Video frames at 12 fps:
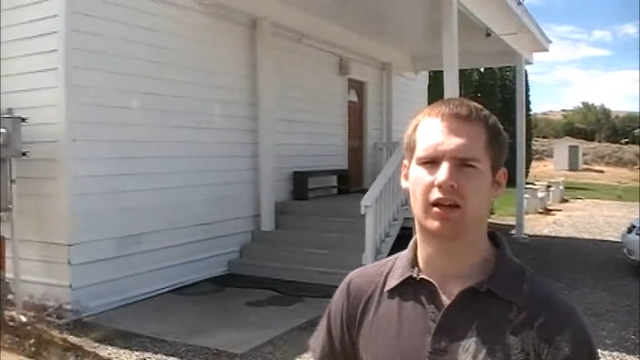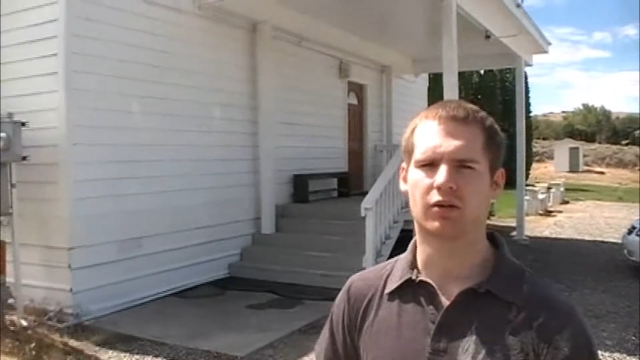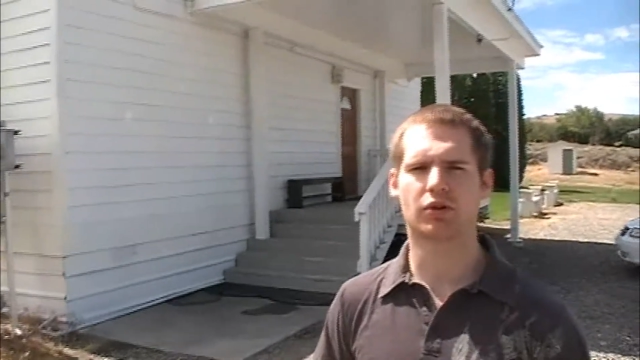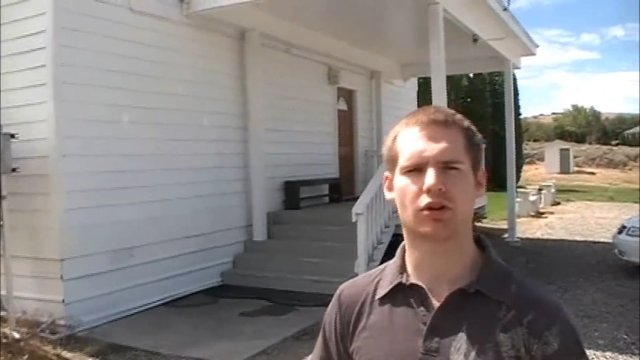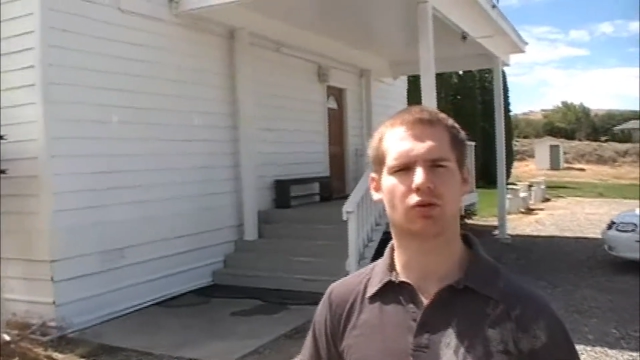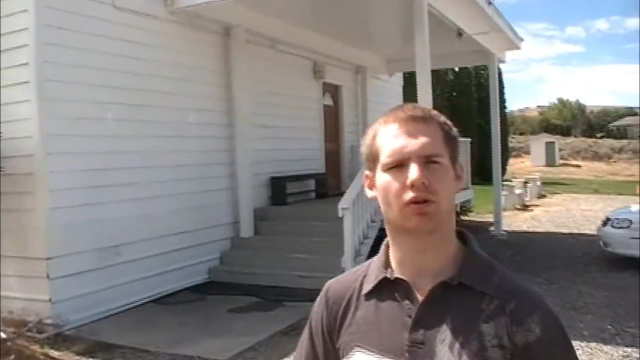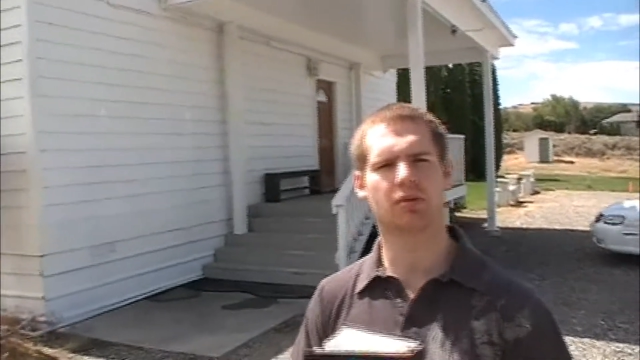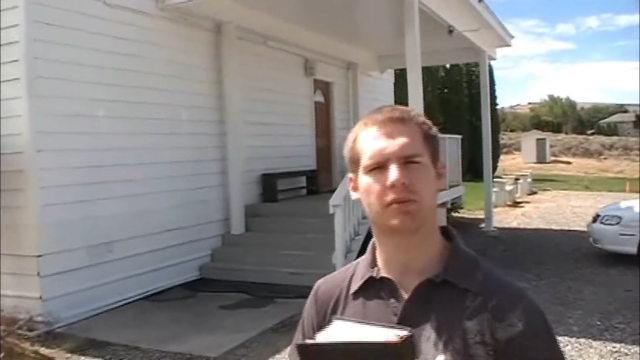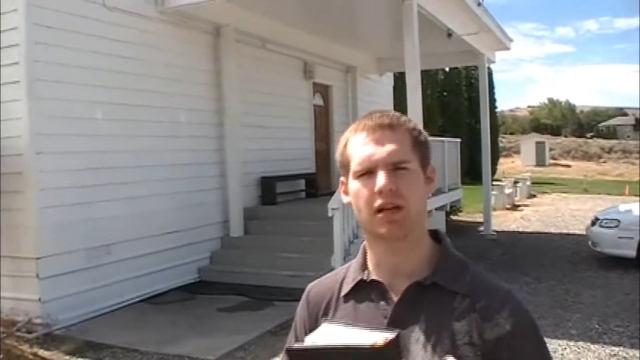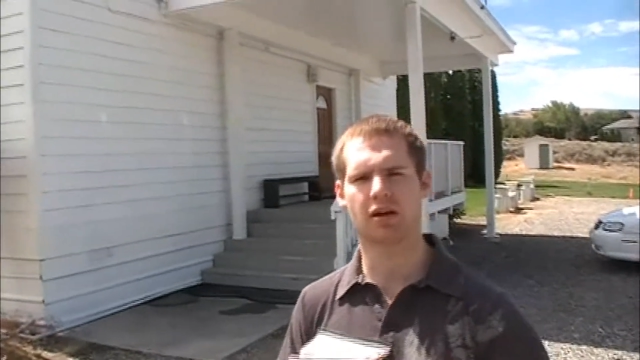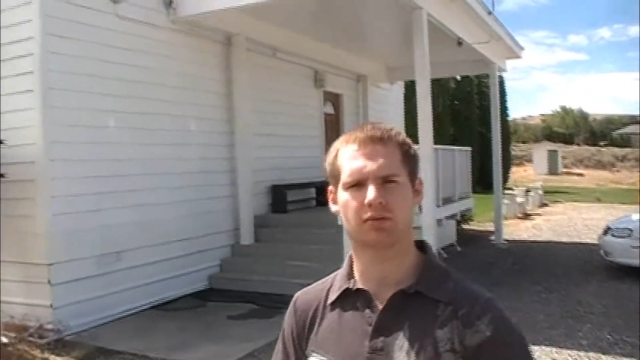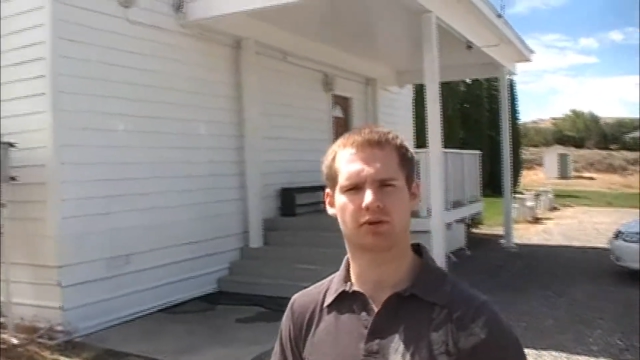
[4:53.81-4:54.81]
And we don't want to
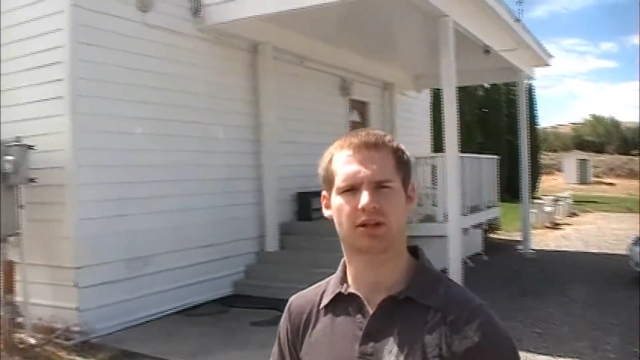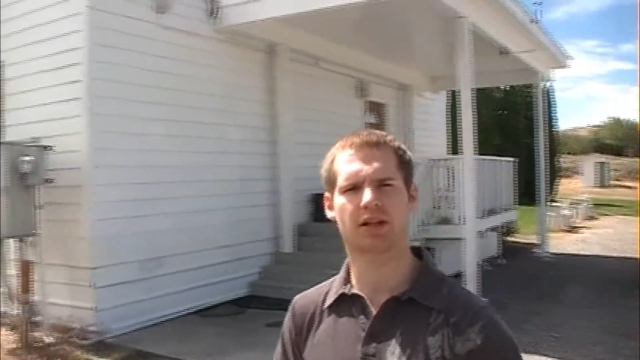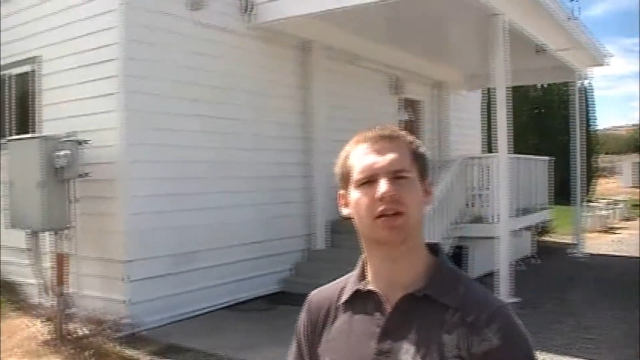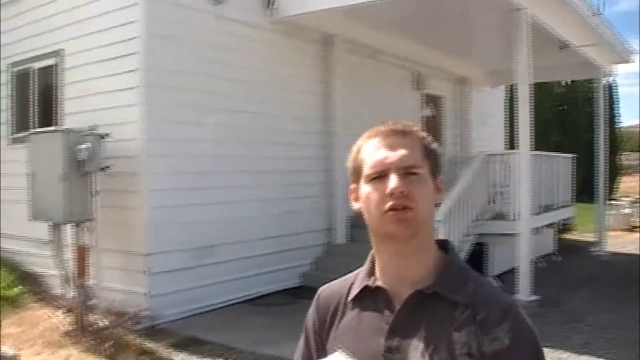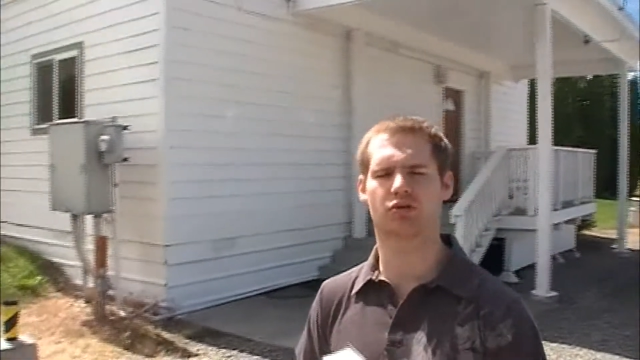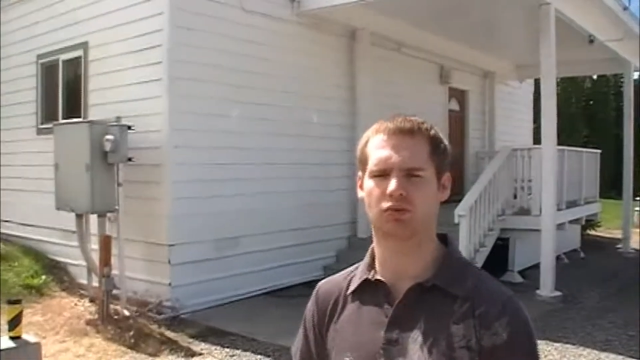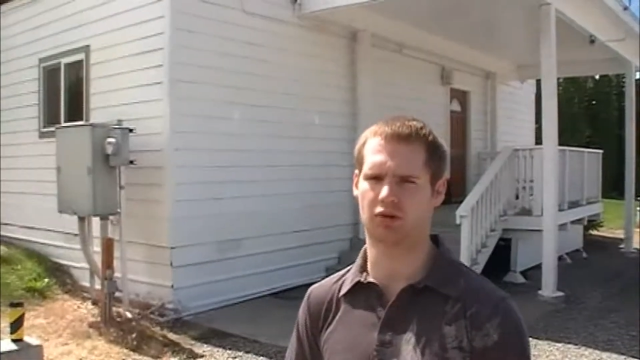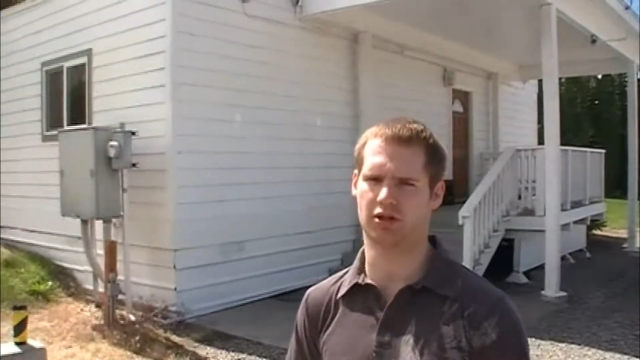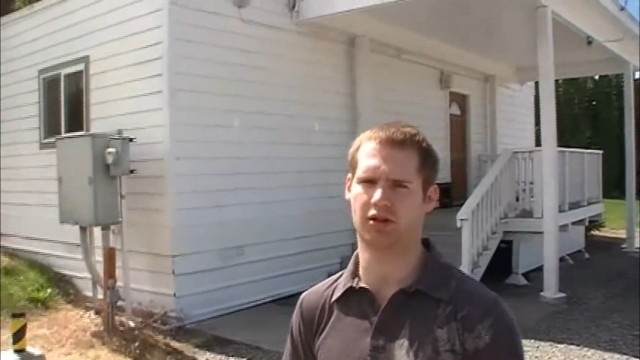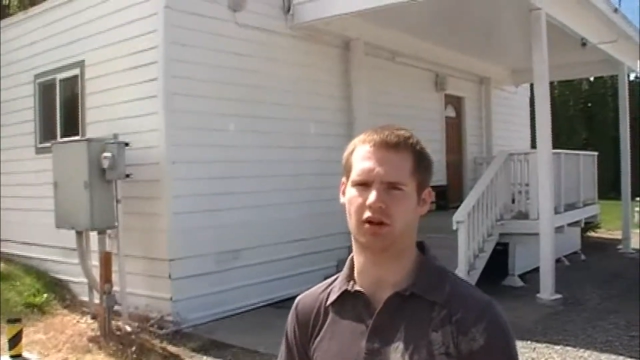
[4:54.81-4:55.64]
be able to hinder one